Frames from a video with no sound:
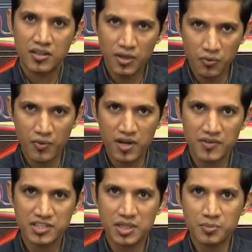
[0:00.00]
Now, when
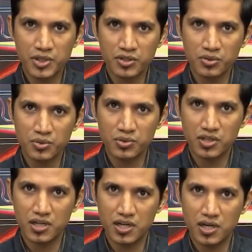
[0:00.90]
we jump
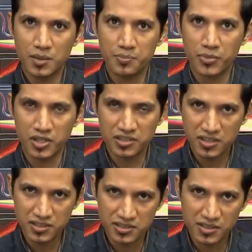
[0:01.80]
into
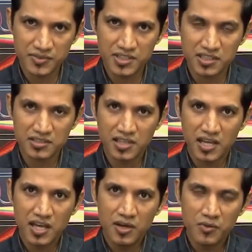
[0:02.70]
potential energy surfaces,
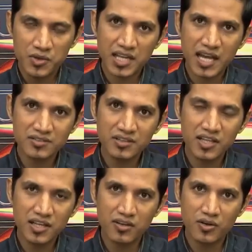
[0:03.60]
we shall
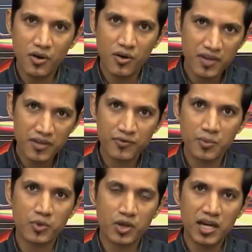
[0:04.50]
actually go away
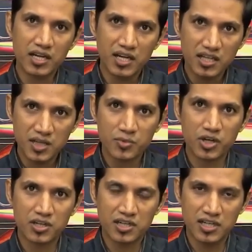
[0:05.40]
from looking at
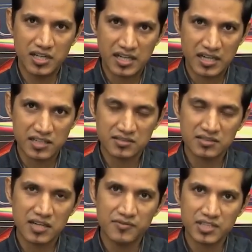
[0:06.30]
intermolecular
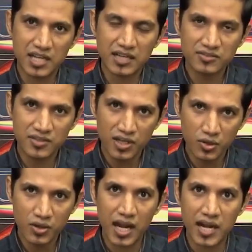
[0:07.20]
interactions and we shall actually
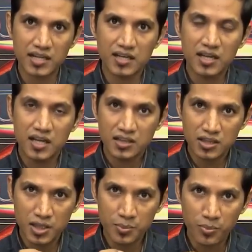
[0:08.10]
look at
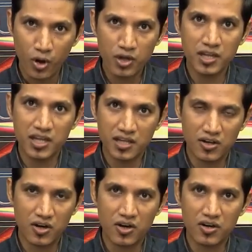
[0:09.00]
the bonding,
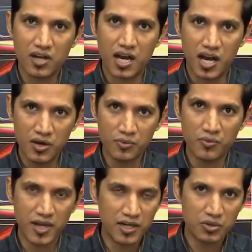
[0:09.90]
or how
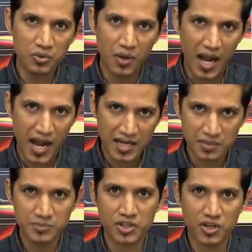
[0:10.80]
when two
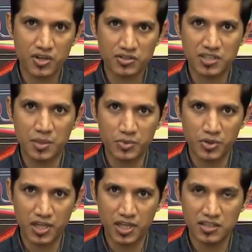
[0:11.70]
atoms or ions come
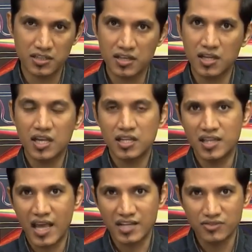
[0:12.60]
together
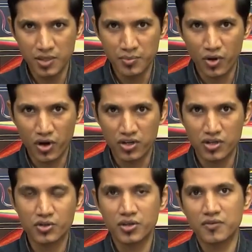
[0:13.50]
they actually
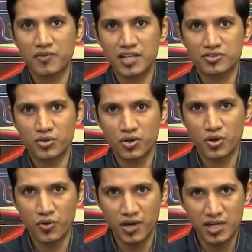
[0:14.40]
bond to give rise to a
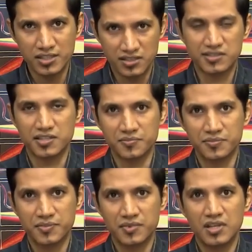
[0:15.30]
covalent system,
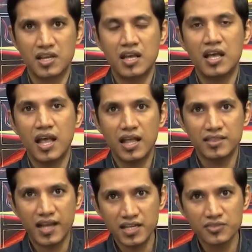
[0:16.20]

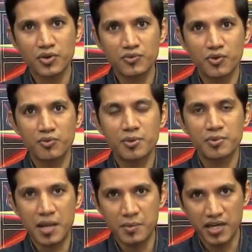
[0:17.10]
and that is what we would be
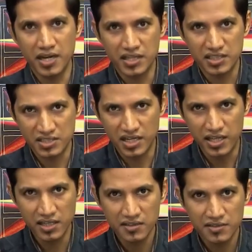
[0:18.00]
primarily interested
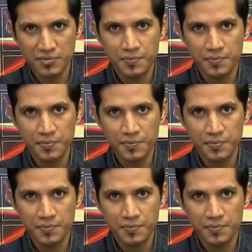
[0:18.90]
in.